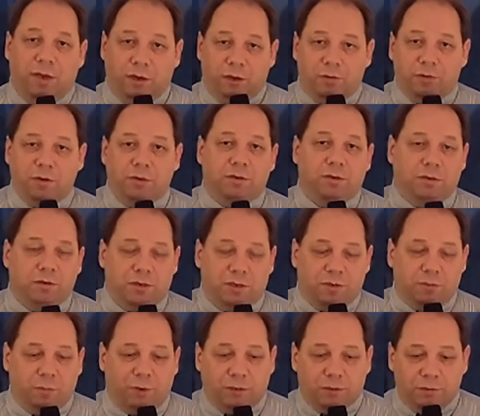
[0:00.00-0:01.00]
They increased in
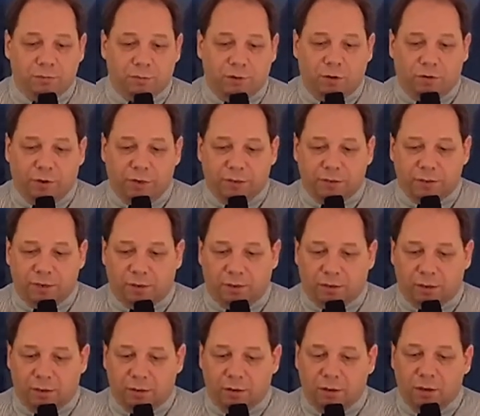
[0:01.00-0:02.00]
six months. We already
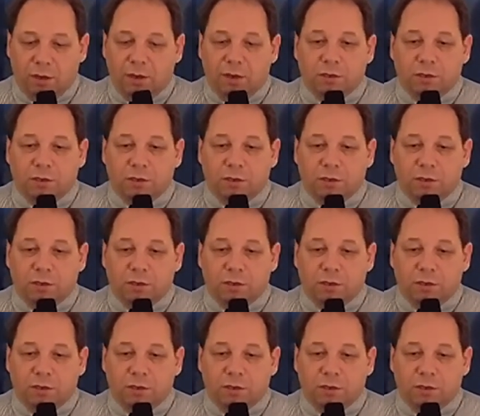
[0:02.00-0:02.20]
saw that.